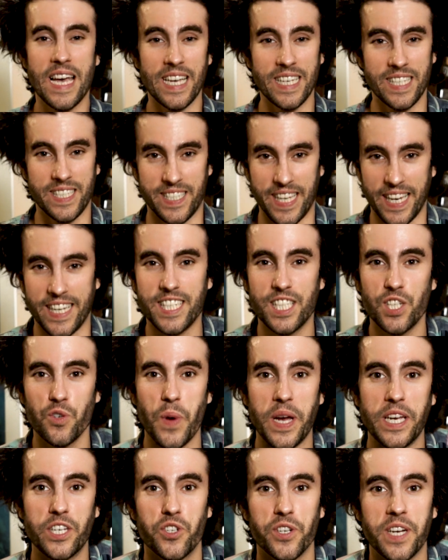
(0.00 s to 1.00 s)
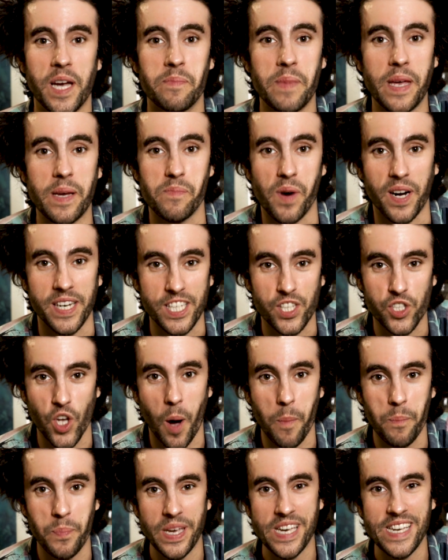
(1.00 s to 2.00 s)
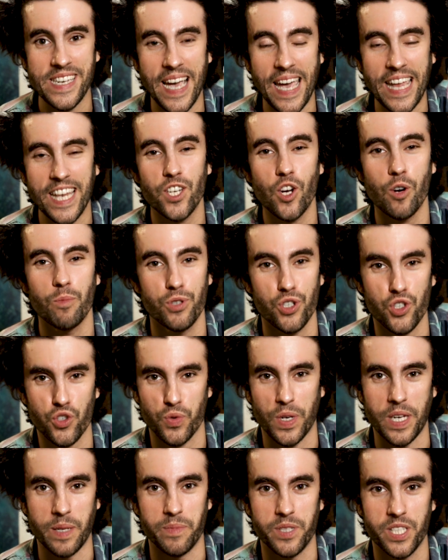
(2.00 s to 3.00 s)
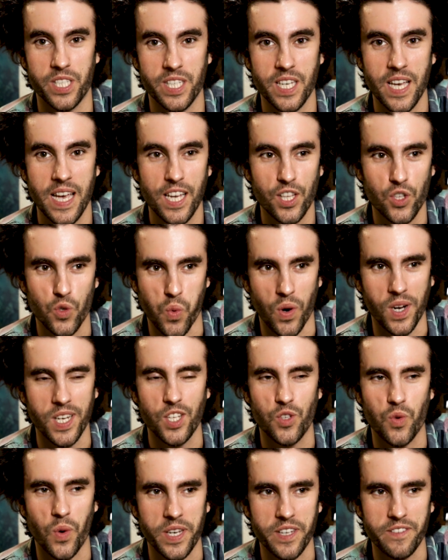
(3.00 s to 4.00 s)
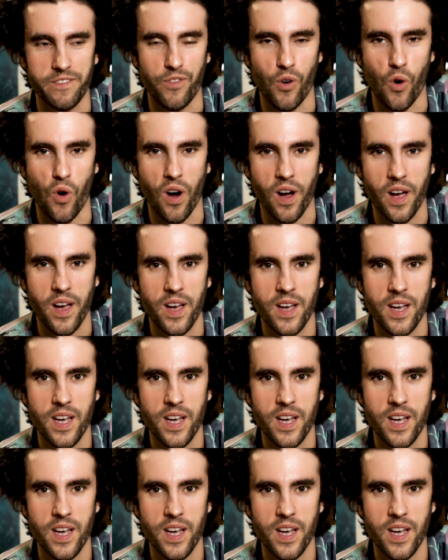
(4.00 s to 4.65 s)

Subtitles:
60 ways you can make money top paying income streams 2024.